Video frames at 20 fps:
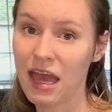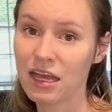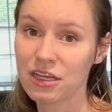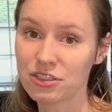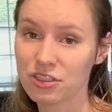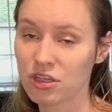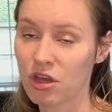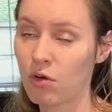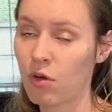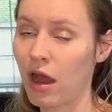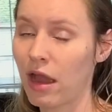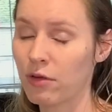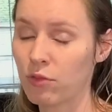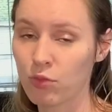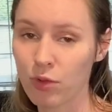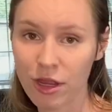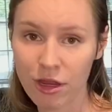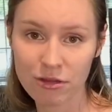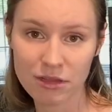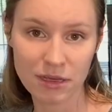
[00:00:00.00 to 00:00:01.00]
So I
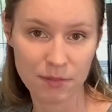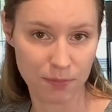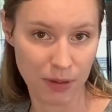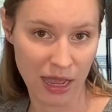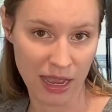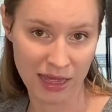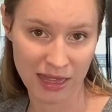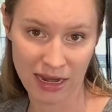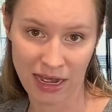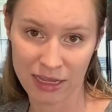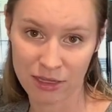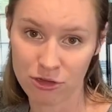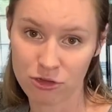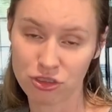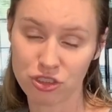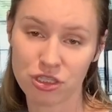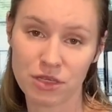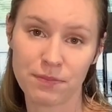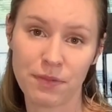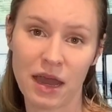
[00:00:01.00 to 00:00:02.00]
rarely buy it. I
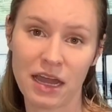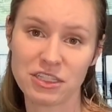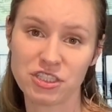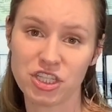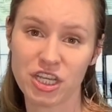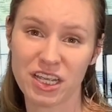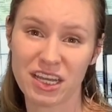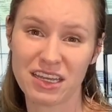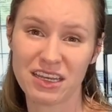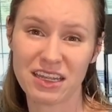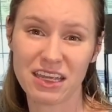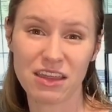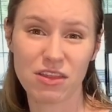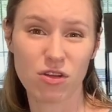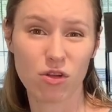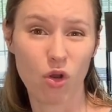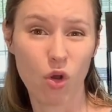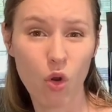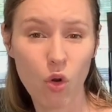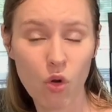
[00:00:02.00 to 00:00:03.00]
usually buy chicken either
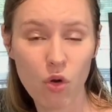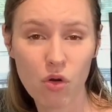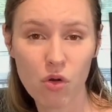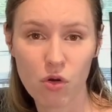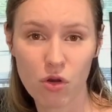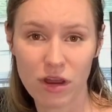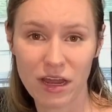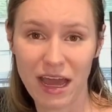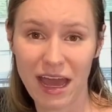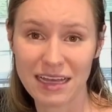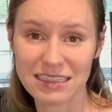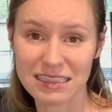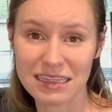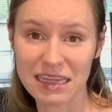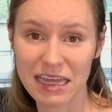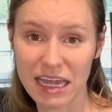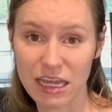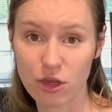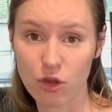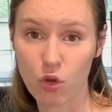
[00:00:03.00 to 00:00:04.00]
whole or as
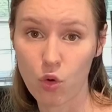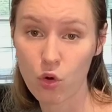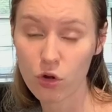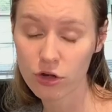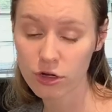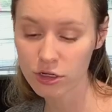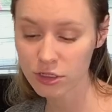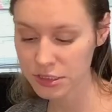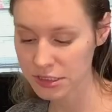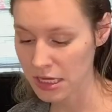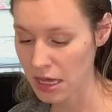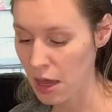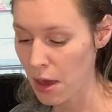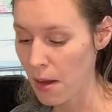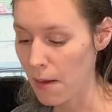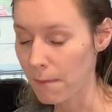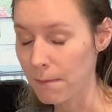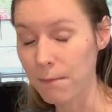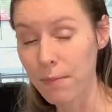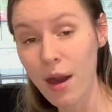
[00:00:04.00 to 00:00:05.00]
leg quarters.
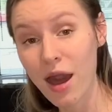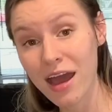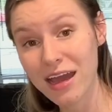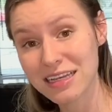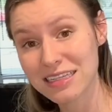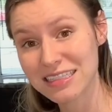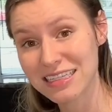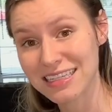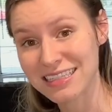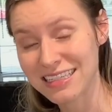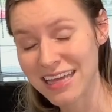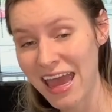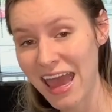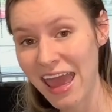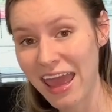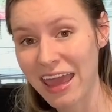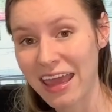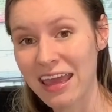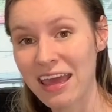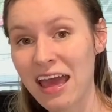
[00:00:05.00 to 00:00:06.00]
But
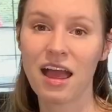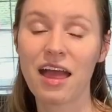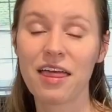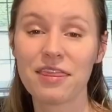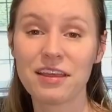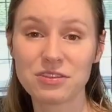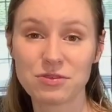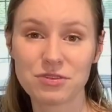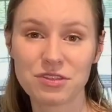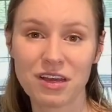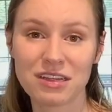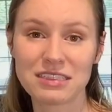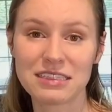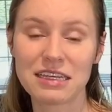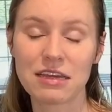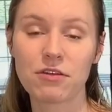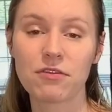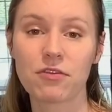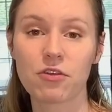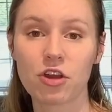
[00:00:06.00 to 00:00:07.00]
today, this was on
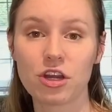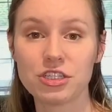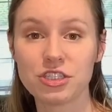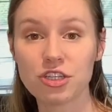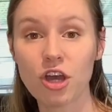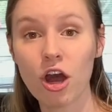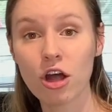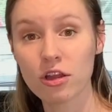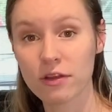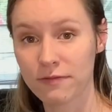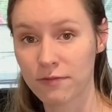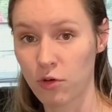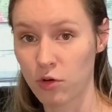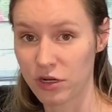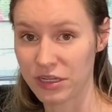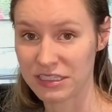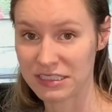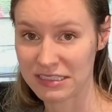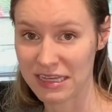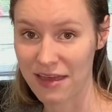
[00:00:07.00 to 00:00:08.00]
sale for
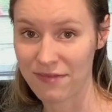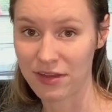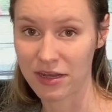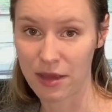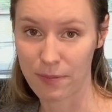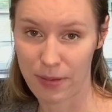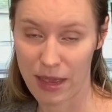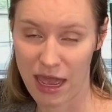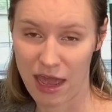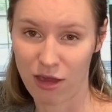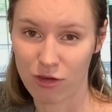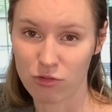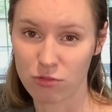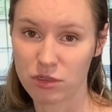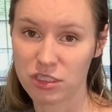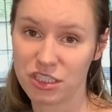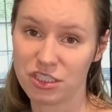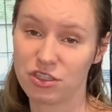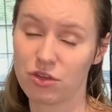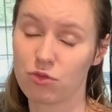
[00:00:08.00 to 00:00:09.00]
$1.47 a pound,
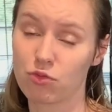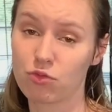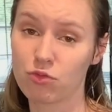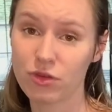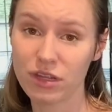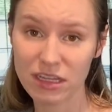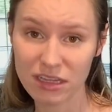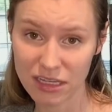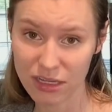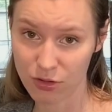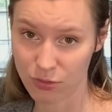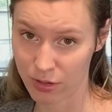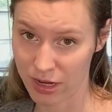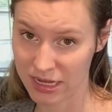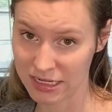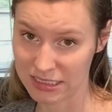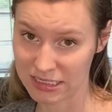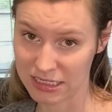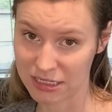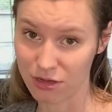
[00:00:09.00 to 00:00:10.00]
which is a really
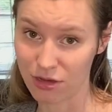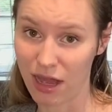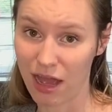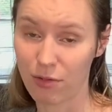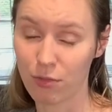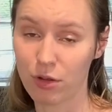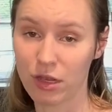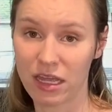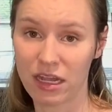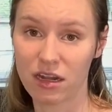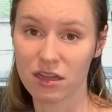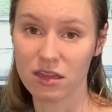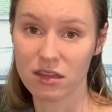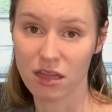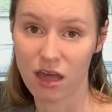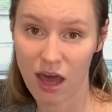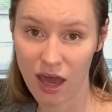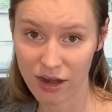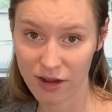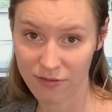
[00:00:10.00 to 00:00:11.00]
great deal. I will get a
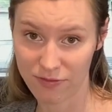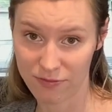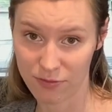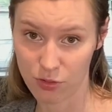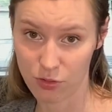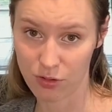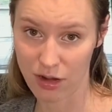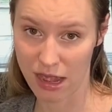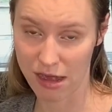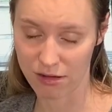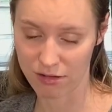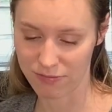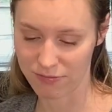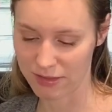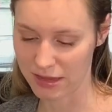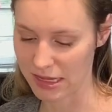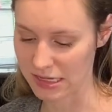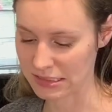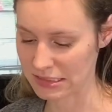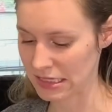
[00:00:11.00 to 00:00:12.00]
lot of food out of
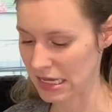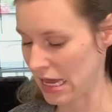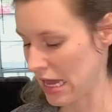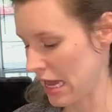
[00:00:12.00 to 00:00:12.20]
this.